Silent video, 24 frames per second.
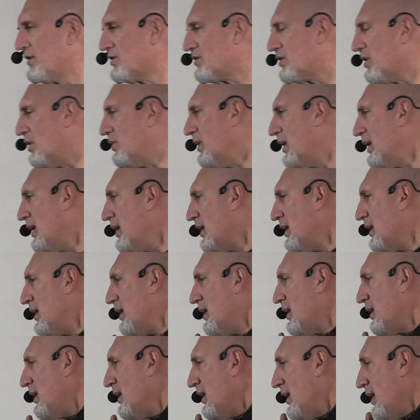So
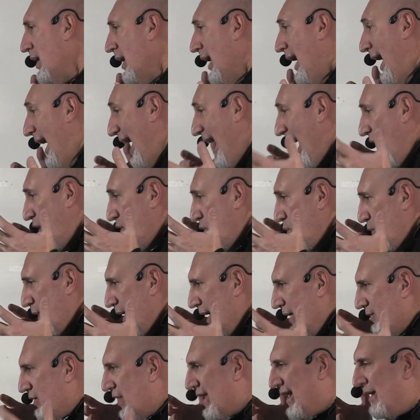how do
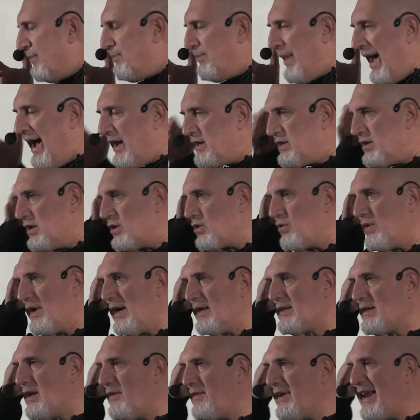we ever get back to
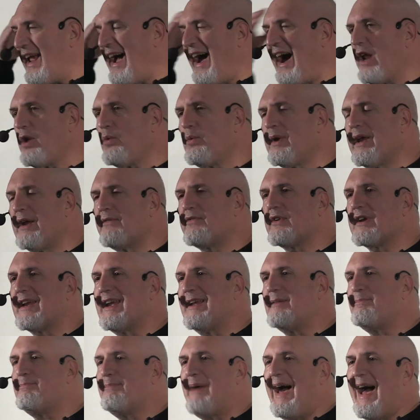creativity? How do we ever
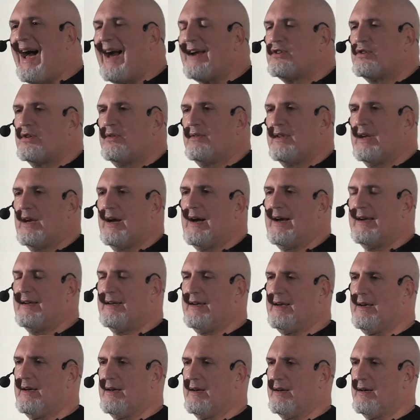get back to the
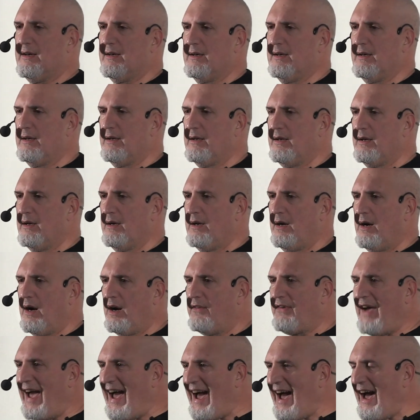idea
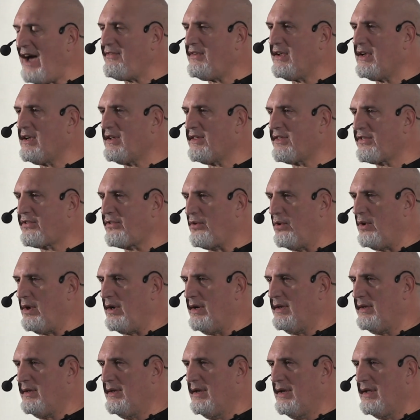of having a
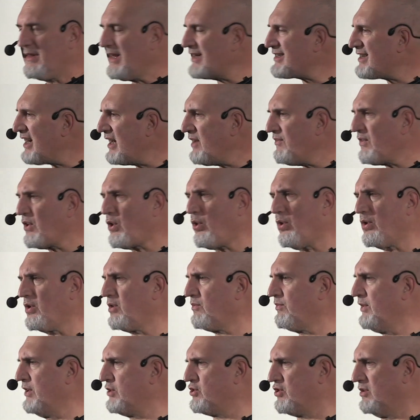thought? Let's not even call it
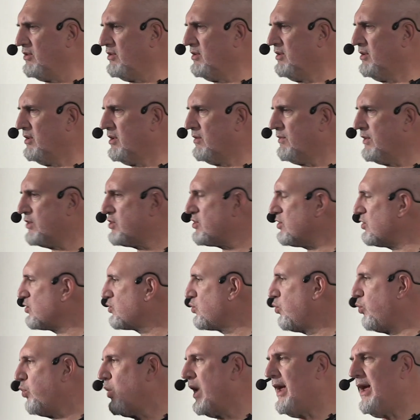original. Original is
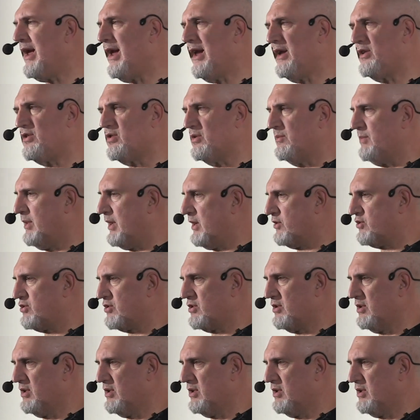way too much.